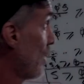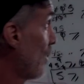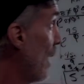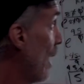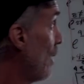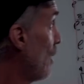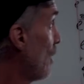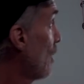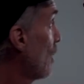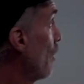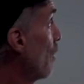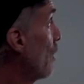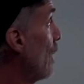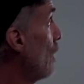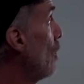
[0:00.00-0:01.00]
says
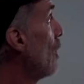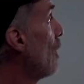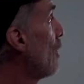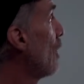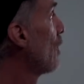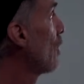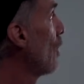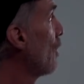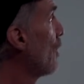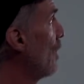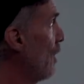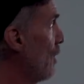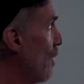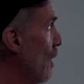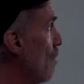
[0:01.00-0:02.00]
the universal
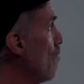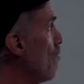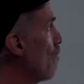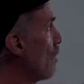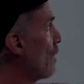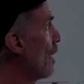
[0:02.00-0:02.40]
system